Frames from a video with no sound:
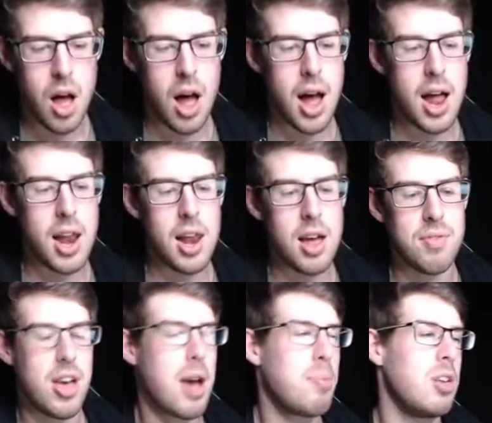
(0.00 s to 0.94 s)
I
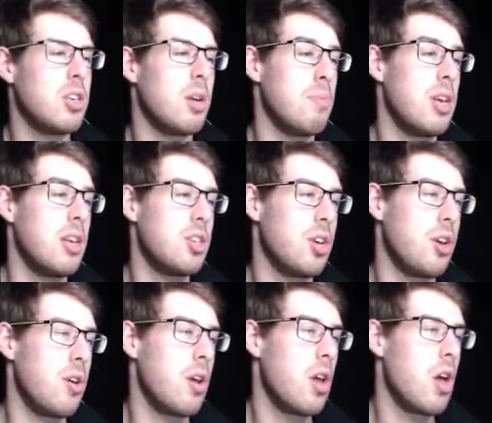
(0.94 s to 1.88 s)
love the happiness... Oh, me
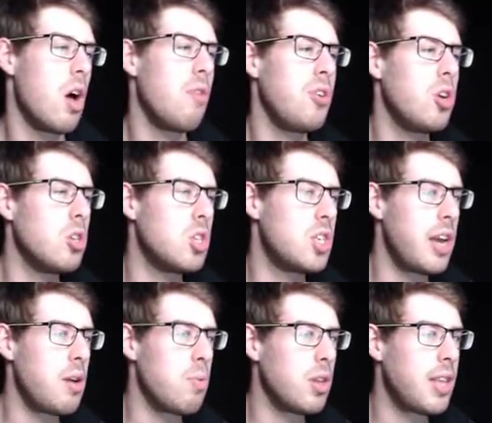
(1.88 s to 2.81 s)
too. Oh, for God's
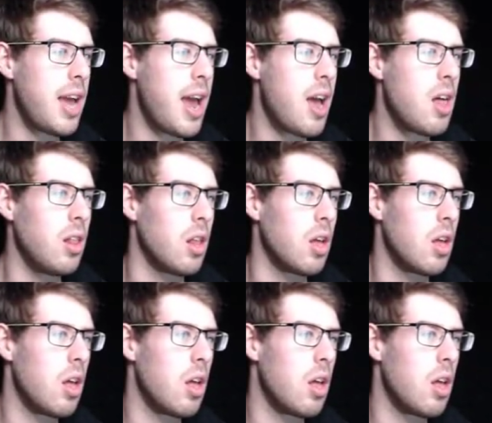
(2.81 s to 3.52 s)
sake, what the hell?